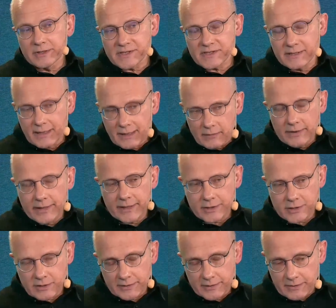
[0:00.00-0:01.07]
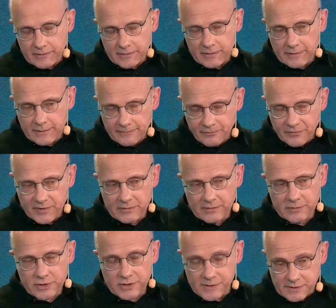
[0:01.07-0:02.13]
is now actually
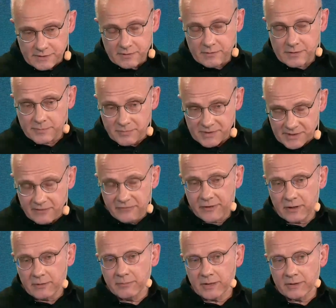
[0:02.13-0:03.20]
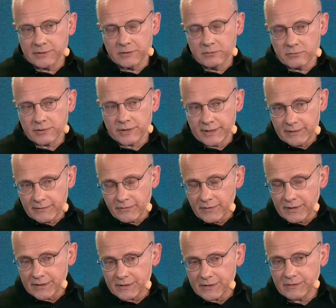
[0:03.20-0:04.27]
just specific about Ukraine,
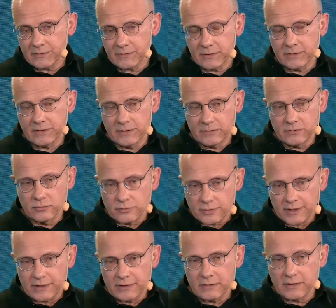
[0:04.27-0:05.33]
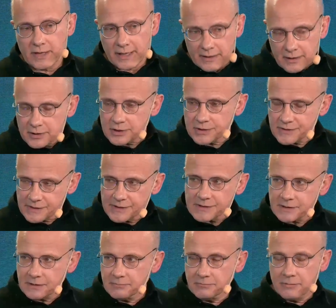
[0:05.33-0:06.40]
that the Ukrainian energy
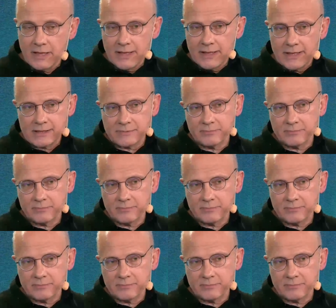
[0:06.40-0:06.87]
system has